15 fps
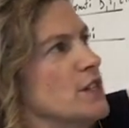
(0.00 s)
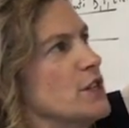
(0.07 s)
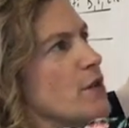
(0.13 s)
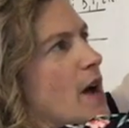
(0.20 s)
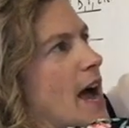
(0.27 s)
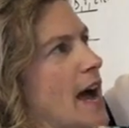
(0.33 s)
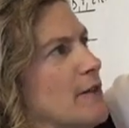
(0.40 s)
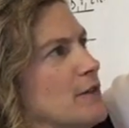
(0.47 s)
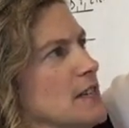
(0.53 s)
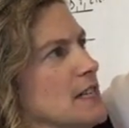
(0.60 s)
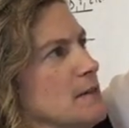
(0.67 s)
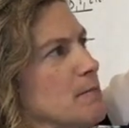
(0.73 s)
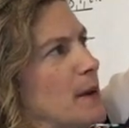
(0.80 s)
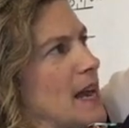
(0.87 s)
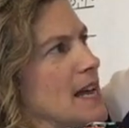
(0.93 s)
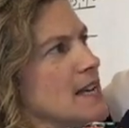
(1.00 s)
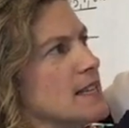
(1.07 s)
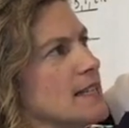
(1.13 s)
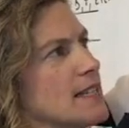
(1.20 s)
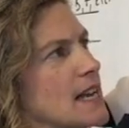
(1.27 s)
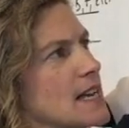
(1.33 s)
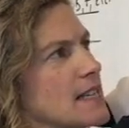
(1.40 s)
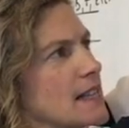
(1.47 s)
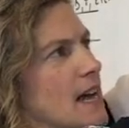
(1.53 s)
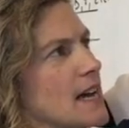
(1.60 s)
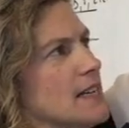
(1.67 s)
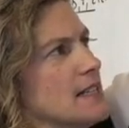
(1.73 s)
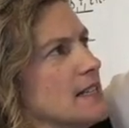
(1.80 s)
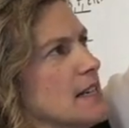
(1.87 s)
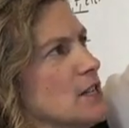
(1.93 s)
you have it in place like
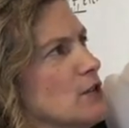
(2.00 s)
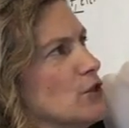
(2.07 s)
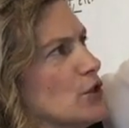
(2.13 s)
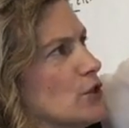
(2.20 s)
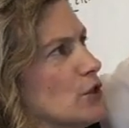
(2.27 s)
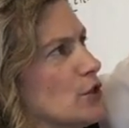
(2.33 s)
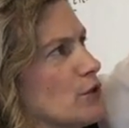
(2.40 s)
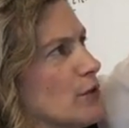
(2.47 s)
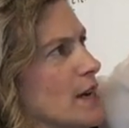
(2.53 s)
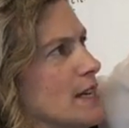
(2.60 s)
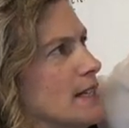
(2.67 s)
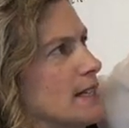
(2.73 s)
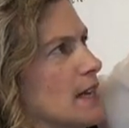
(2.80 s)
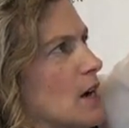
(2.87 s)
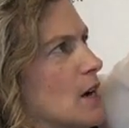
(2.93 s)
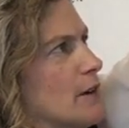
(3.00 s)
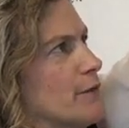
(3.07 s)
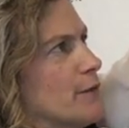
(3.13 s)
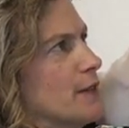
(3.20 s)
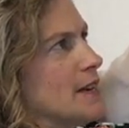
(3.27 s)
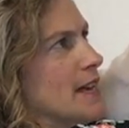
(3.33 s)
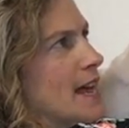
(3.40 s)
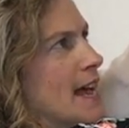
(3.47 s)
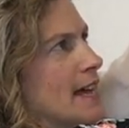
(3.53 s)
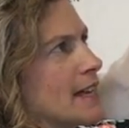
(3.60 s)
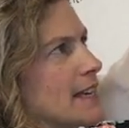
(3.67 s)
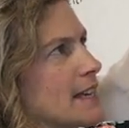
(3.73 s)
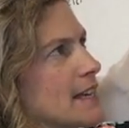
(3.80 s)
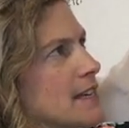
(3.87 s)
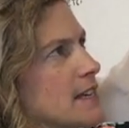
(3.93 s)
that, then you just trace off the
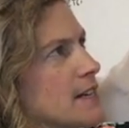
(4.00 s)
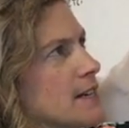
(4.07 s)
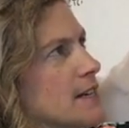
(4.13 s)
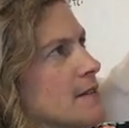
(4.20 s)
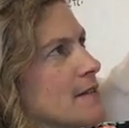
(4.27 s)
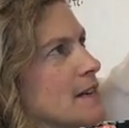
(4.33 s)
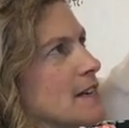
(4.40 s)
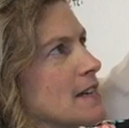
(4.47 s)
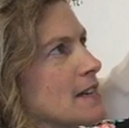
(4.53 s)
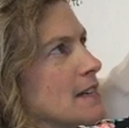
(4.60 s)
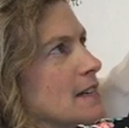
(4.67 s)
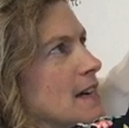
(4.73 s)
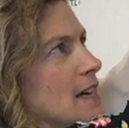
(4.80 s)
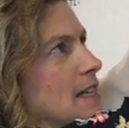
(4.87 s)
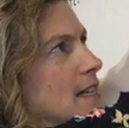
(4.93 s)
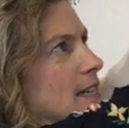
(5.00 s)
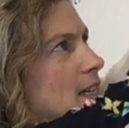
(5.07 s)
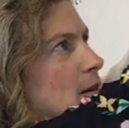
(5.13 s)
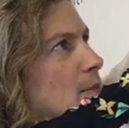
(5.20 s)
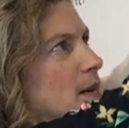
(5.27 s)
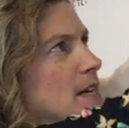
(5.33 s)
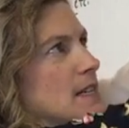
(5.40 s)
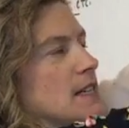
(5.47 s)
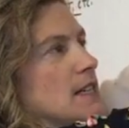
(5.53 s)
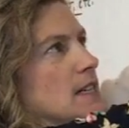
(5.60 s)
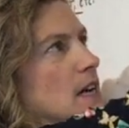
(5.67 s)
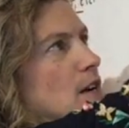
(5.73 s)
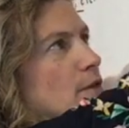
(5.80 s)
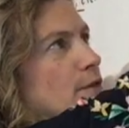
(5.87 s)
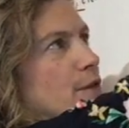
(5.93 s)
neck here, a little bit
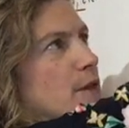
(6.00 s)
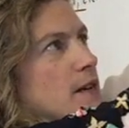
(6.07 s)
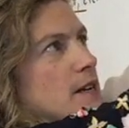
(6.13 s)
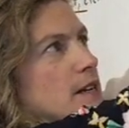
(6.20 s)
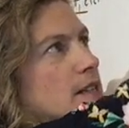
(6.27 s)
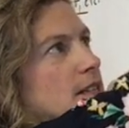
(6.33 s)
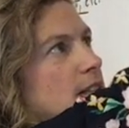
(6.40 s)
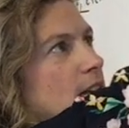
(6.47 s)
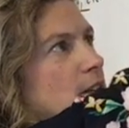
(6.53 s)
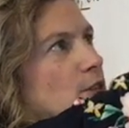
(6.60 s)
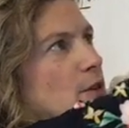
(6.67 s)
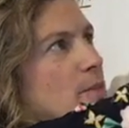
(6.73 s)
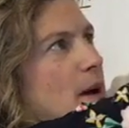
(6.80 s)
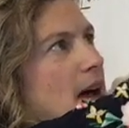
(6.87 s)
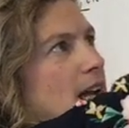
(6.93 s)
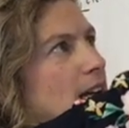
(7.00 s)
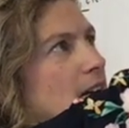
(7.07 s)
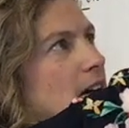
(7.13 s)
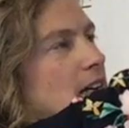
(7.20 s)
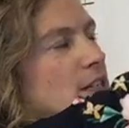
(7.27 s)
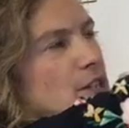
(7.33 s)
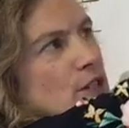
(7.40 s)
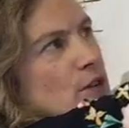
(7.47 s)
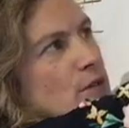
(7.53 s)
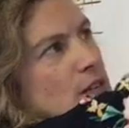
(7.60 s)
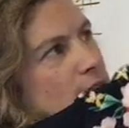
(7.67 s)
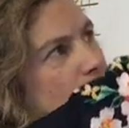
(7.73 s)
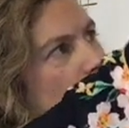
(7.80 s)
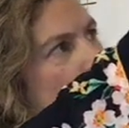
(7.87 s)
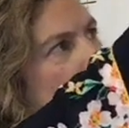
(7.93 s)
of the center back line. You don't
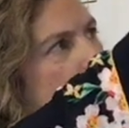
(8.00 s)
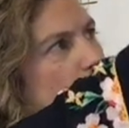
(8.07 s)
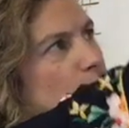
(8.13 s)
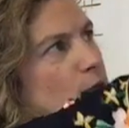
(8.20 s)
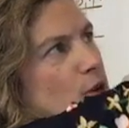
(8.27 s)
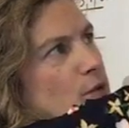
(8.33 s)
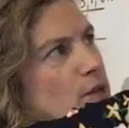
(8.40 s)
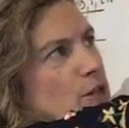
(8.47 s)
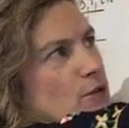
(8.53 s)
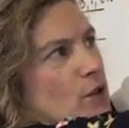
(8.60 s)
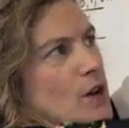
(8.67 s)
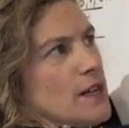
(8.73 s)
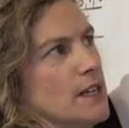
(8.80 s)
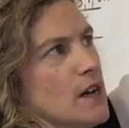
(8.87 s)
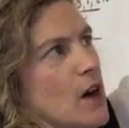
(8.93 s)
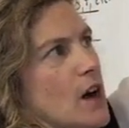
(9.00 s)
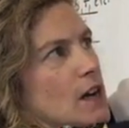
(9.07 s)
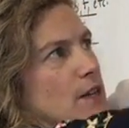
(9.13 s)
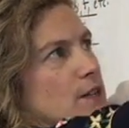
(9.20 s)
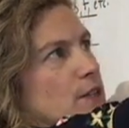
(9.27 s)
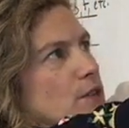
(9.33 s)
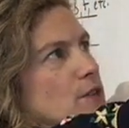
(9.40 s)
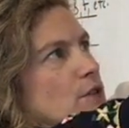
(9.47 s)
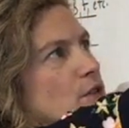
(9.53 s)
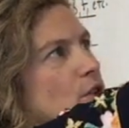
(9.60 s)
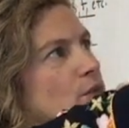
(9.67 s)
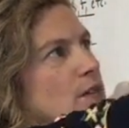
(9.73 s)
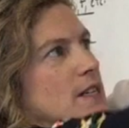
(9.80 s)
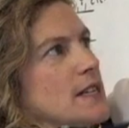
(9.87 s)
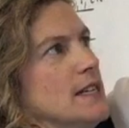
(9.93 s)
need lots, we're only drawing a collar, so you
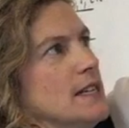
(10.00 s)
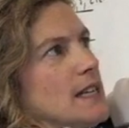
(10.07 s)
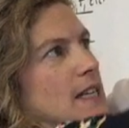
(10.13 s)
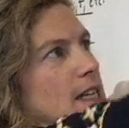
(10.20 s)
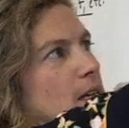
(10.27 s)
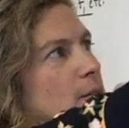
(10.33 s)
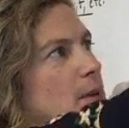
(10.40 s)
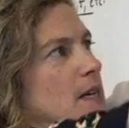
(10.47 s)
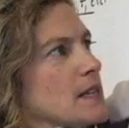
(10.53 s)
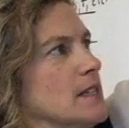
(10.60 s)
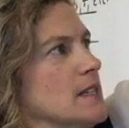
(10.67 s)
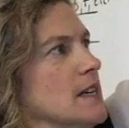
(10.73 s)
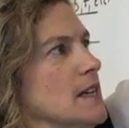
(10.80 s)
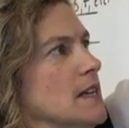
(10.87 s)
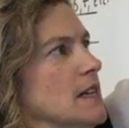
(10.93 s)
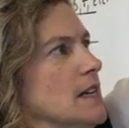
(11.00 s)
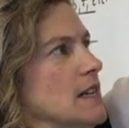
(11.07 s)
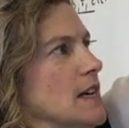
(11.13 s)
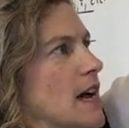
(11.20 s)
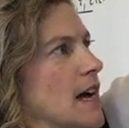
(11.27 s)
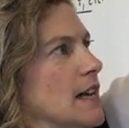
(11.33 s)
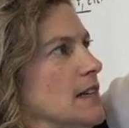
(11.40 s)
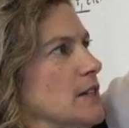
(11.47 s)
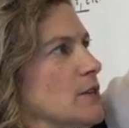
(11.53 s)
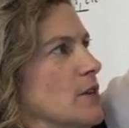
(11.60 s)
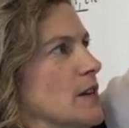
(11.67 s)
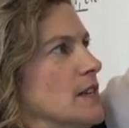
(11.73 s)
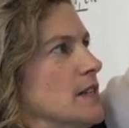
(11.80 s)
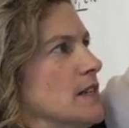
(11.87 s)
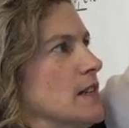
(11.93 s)
only need a little bit. And you
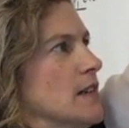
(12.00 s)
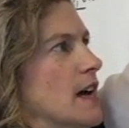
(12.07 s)
can